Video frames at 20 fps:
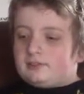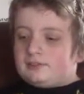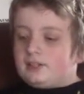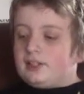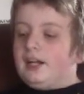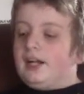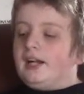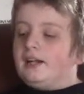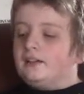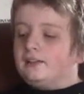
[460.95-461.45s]

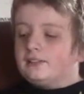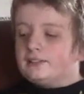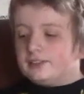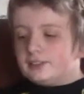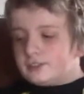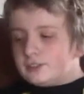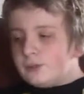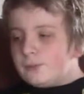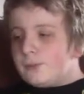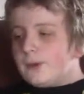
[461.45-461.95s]
Ah,
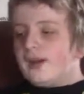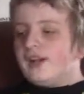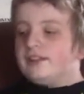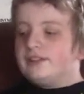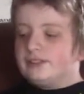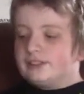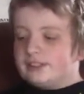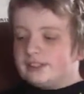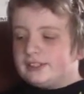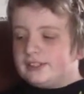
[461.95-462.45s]
there's no
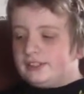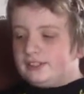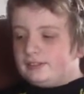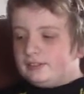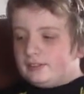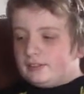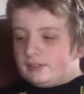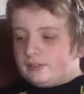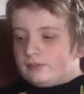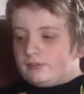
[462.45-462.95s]
batteries in it.
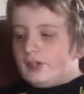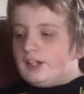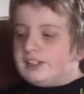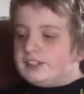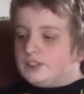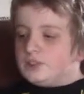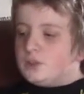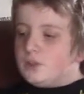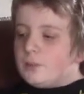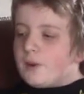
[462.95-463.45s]
Why is
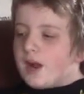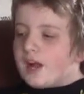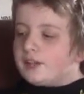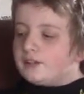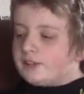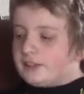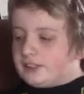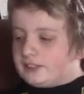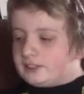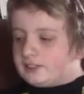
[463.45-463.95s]
there no
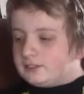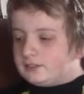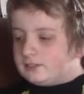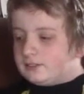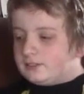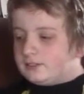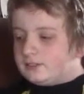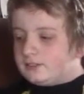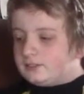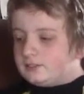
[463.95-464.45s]
batteries?
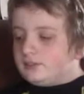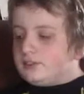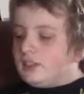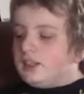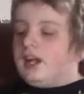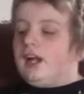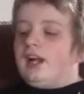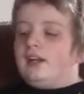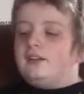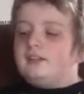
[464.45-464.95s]

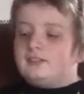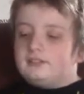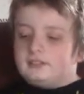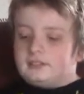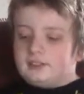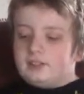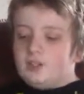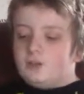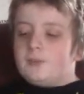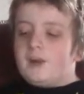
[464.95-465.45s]
Ah,
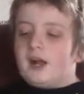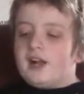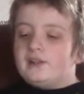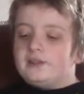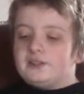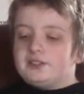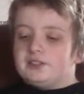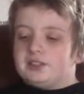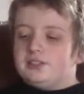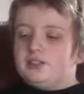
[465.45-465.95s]
no
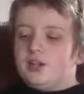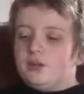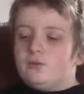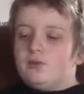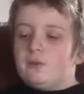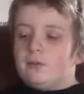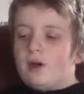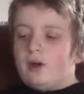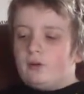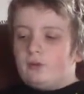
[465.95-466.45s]
batteries and no
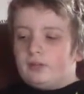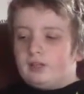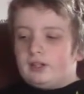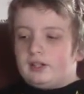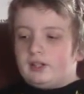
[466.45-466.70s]
remote.